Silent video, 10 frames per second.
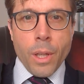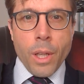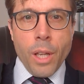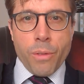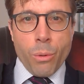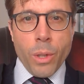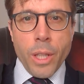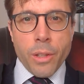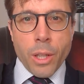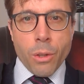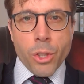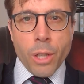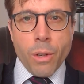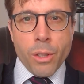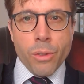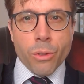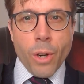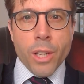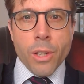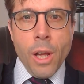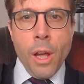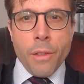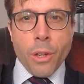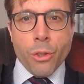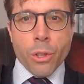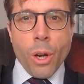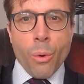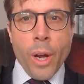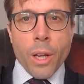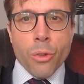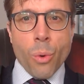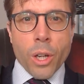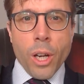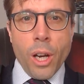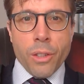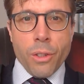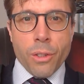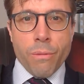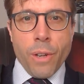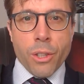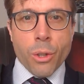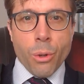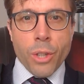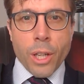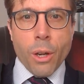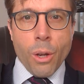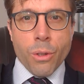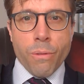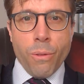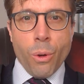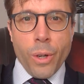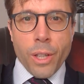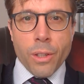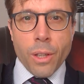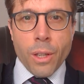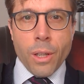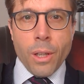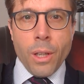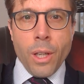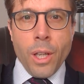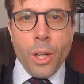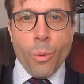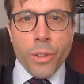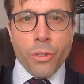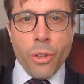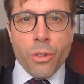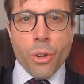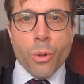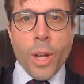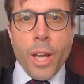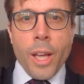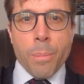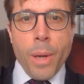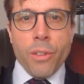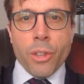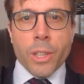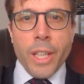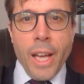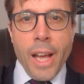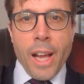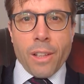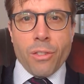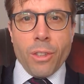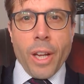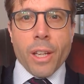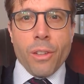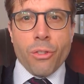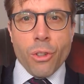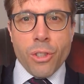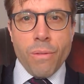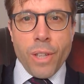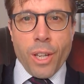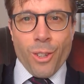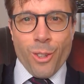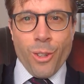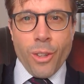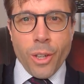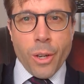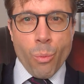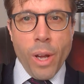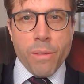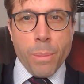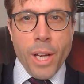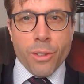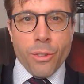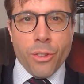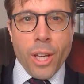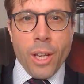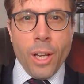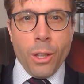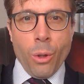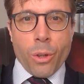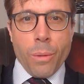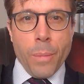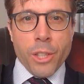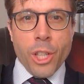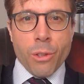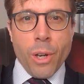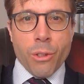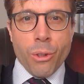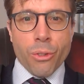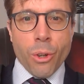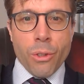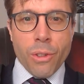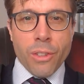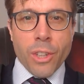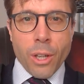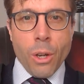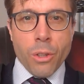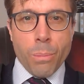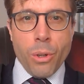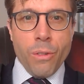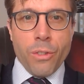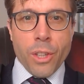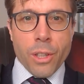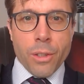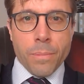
If you really think your generator is great, then you should go away and work harder to find a good encoder for it. Once you do, it basically acts like a certificate that you can wave about and say, look, my generator is good, this encoder proves it.